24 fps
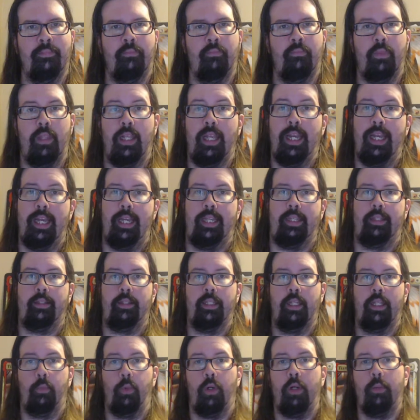Hi,
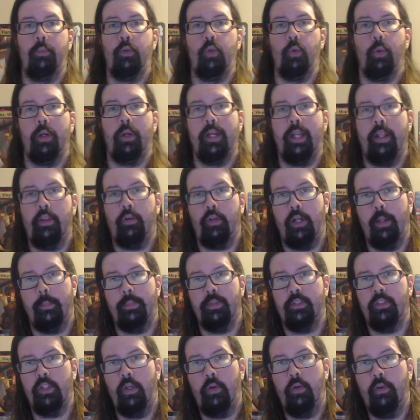and welcome to another
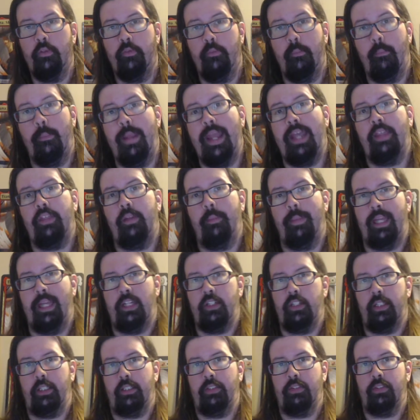episode of
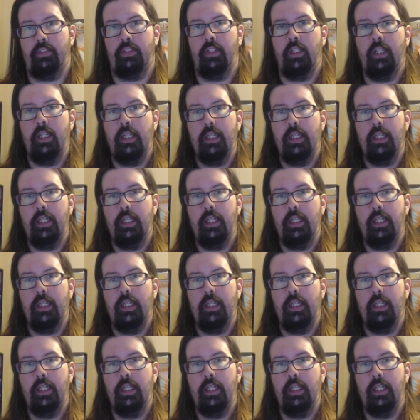Mathemagics.